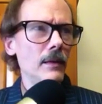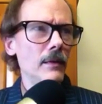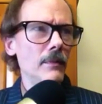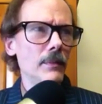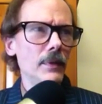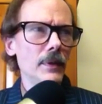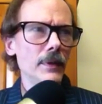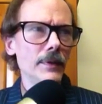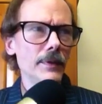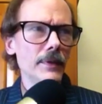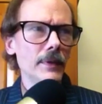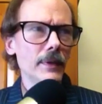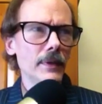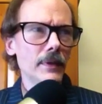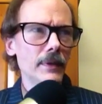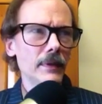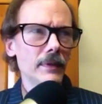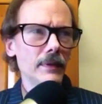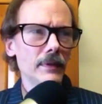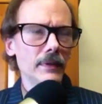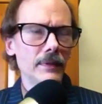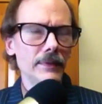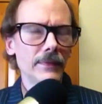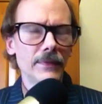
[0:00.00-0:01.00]
But
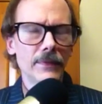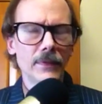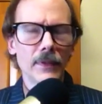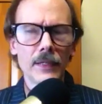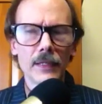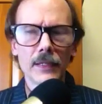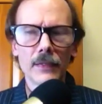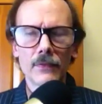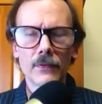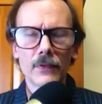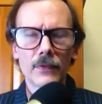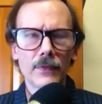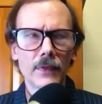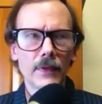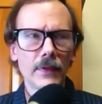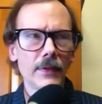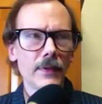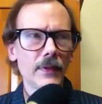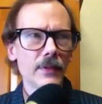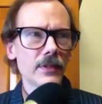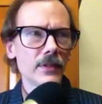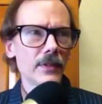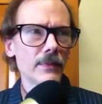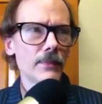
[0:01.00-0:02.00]
Flake was
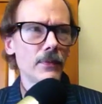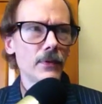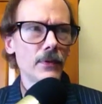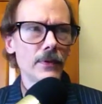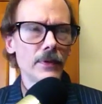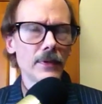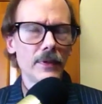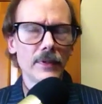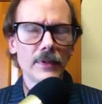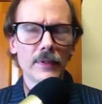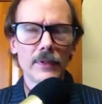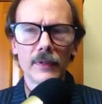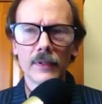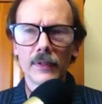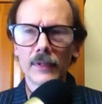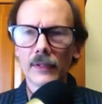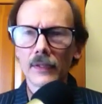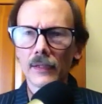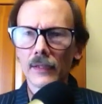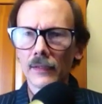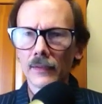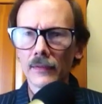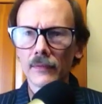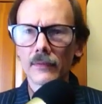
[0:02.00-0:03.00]
very disappointed,
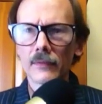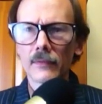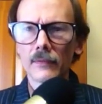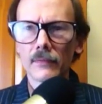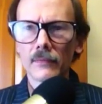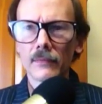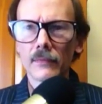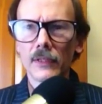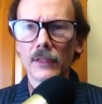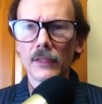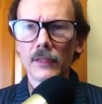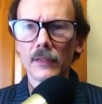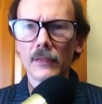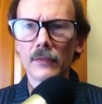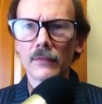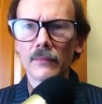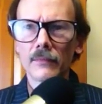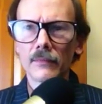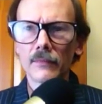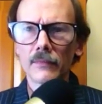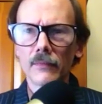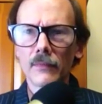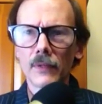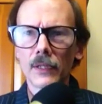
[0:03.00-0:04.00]
and
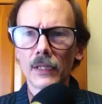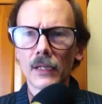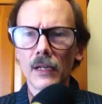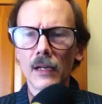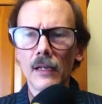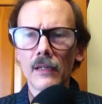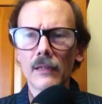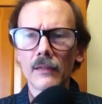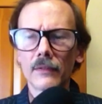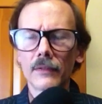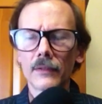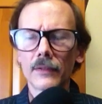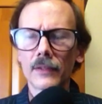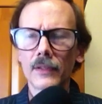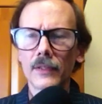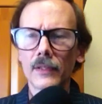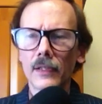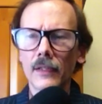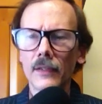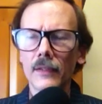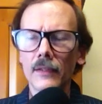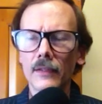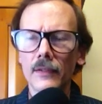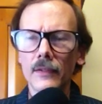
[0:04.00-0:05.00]
McConnell's
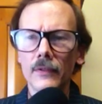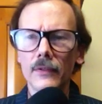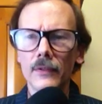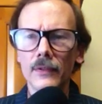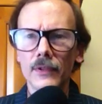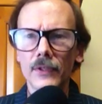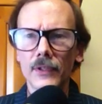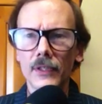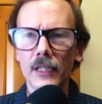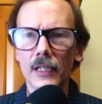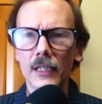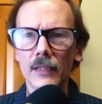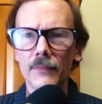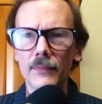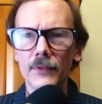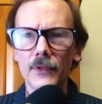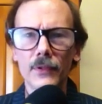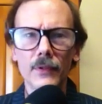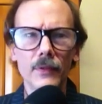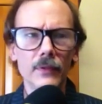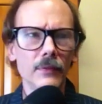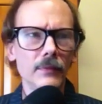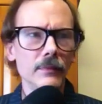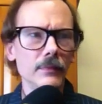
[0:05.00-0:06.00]
starting to do his job
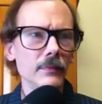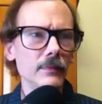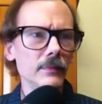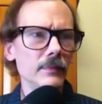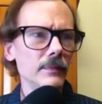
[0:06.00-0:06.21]
too.